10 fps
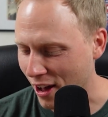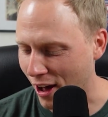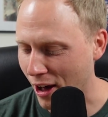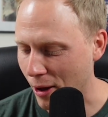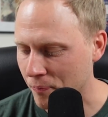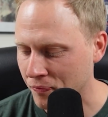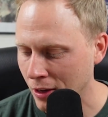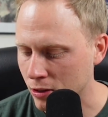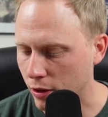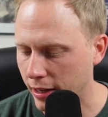
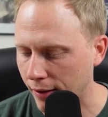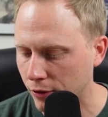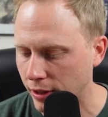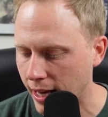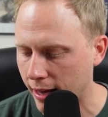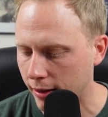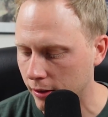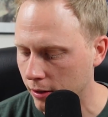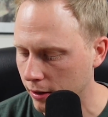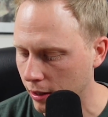So then after
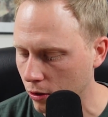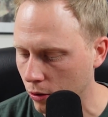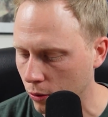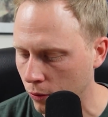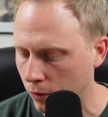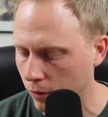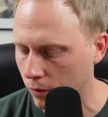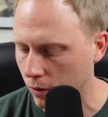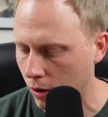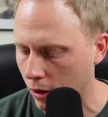that, then you
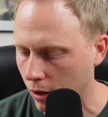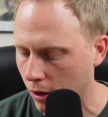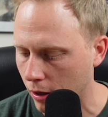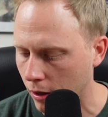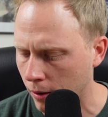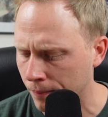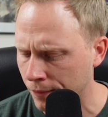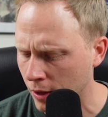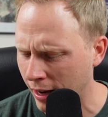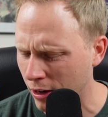
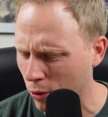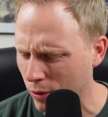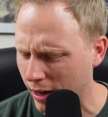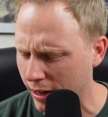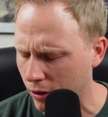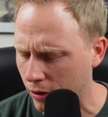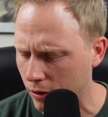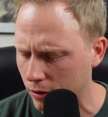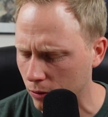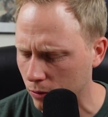at 09 and
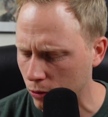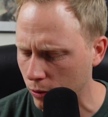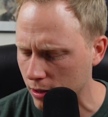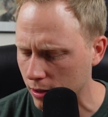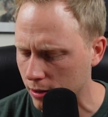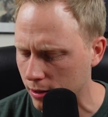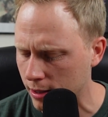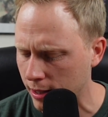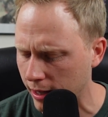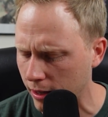
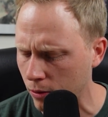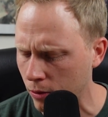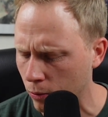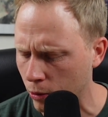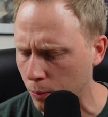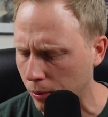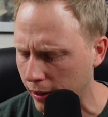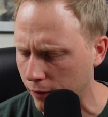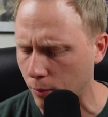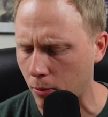2010, were you
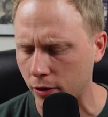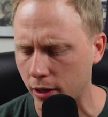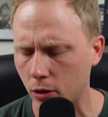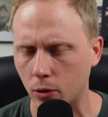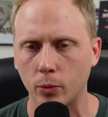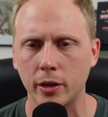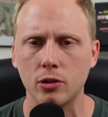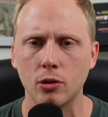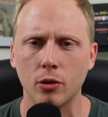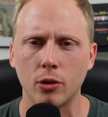playing football then, or when did
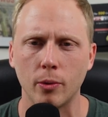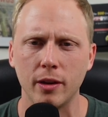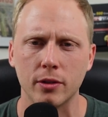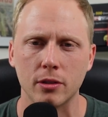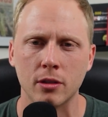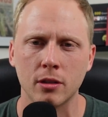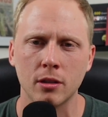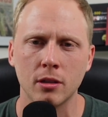you go to the Ravens?